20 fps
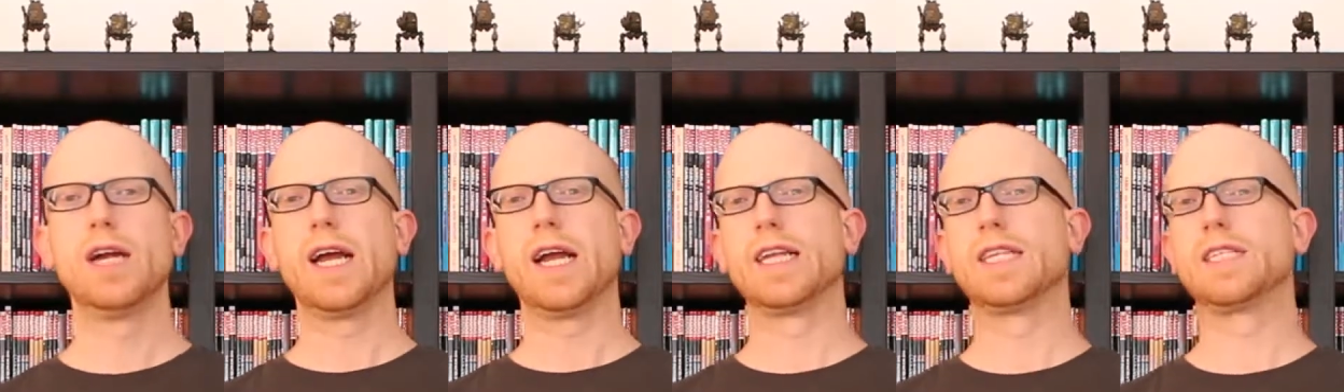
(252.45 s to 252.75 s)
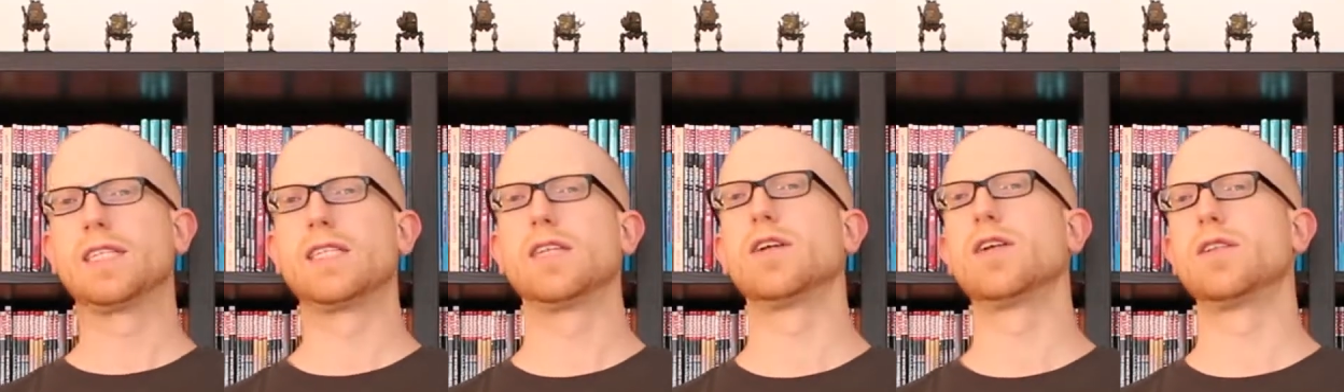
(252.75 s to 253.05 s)
it
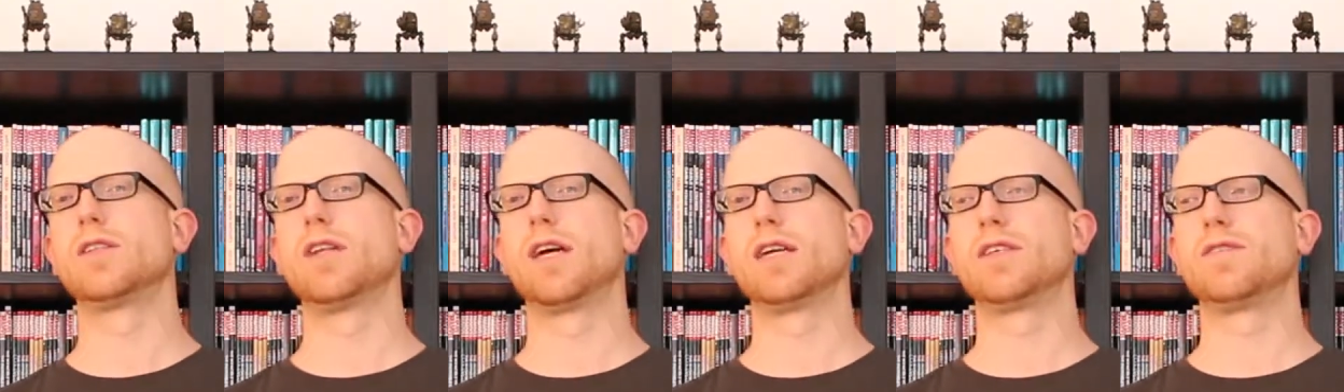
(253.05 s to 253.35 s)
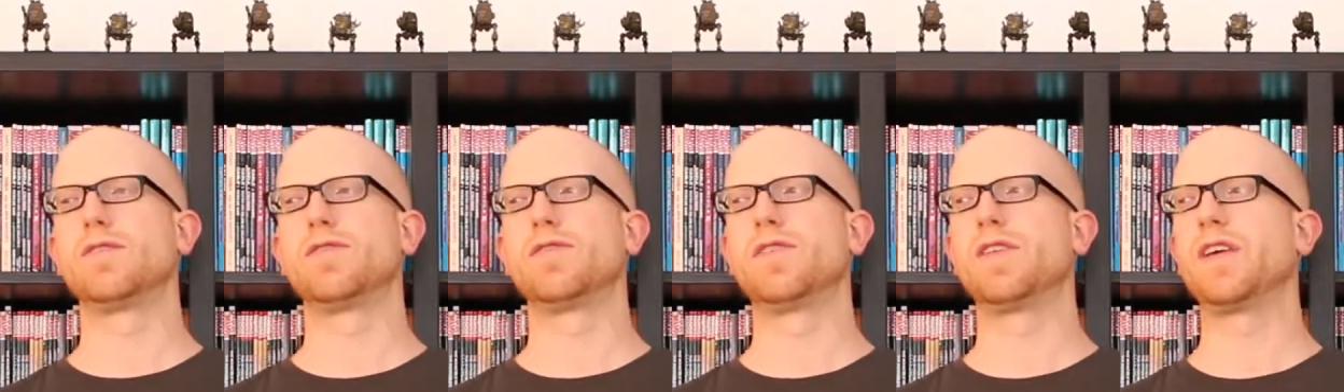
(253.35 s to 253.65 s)
still
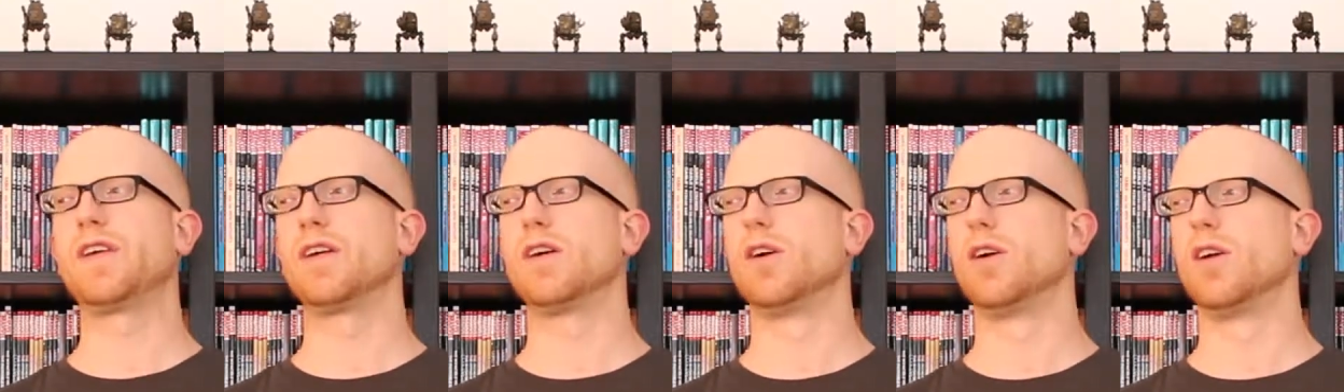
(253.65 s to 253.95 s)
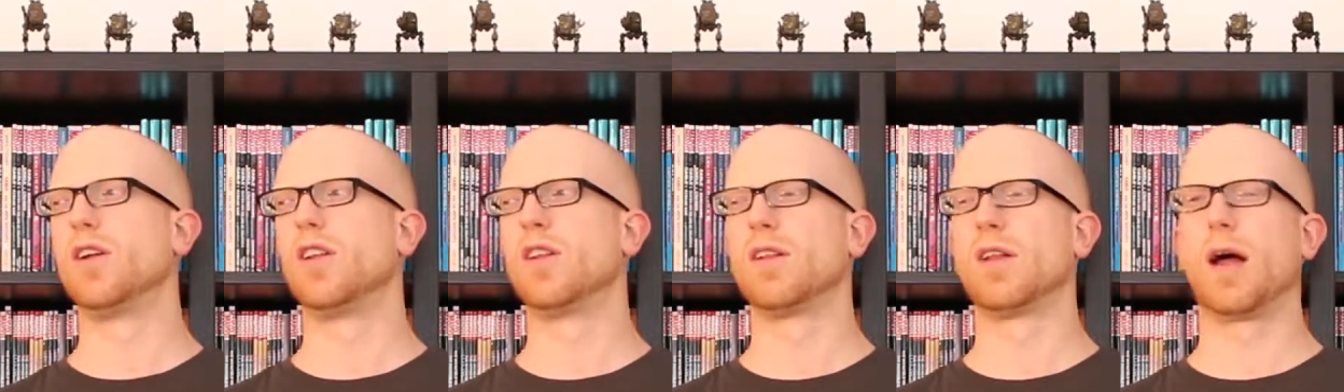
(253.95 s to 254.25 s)
does
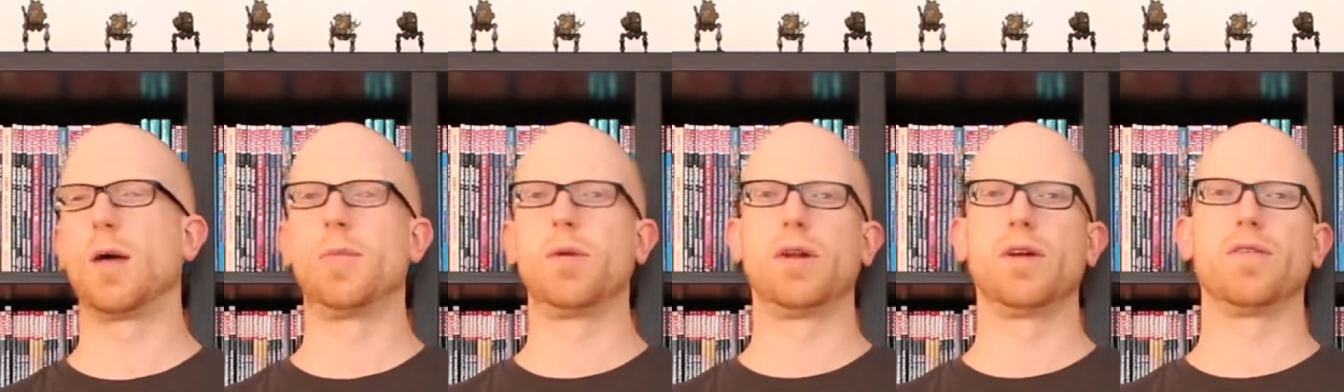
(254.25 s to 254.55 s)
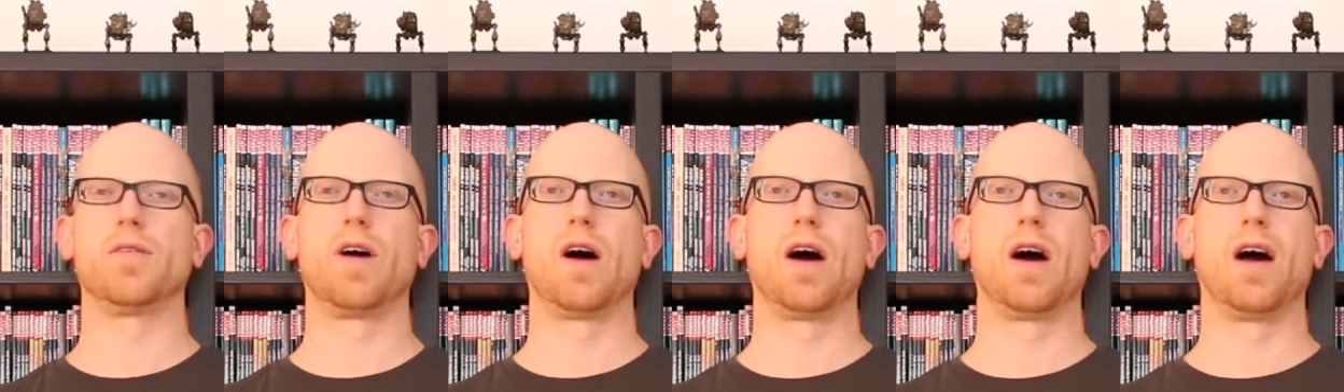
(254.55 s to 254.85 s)
feel a bit
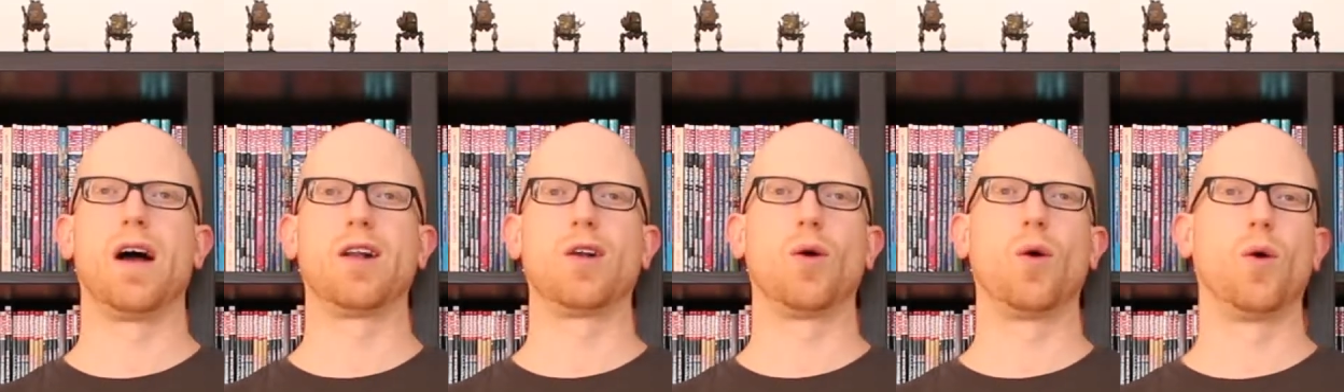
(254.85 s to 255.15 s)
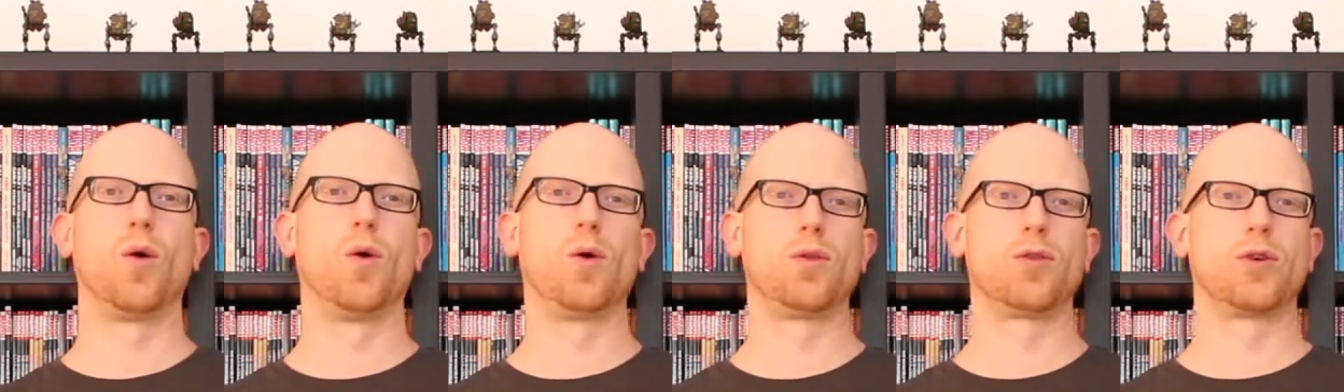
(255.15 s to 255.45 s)
of an
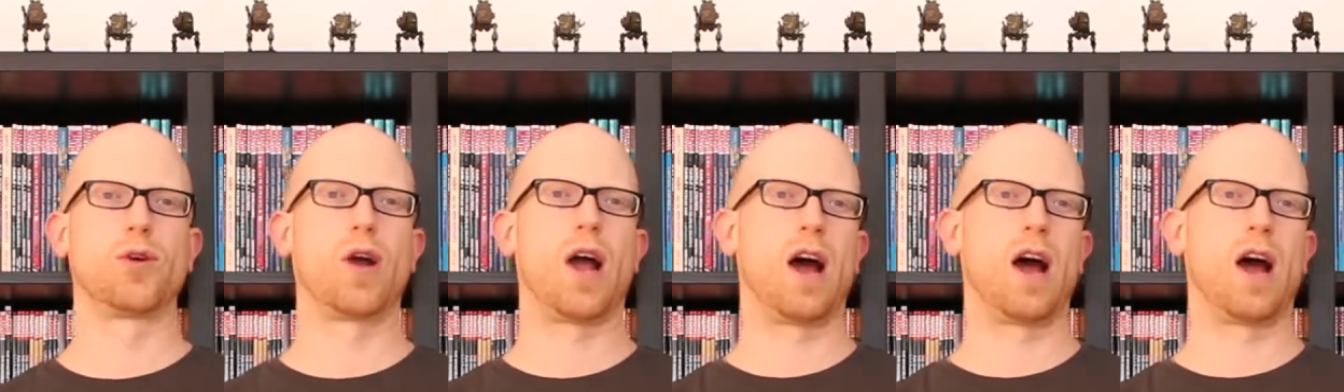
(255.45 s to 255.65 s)
older,